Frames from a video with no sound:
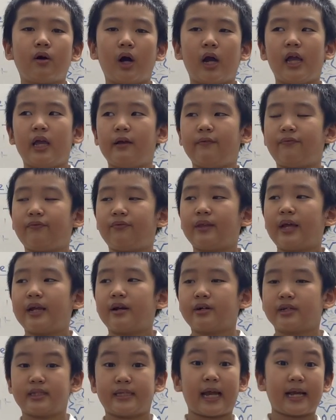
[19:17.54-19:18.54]
if they
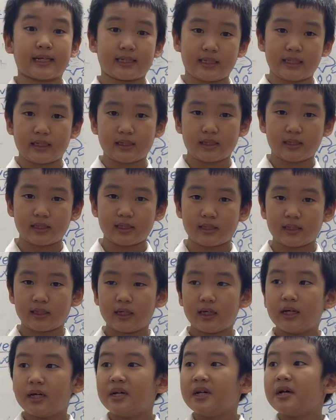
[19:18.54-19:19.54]
are taxes?
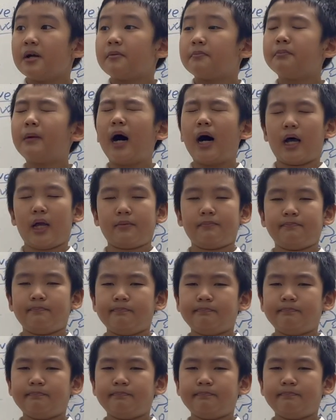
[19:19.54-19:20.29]
But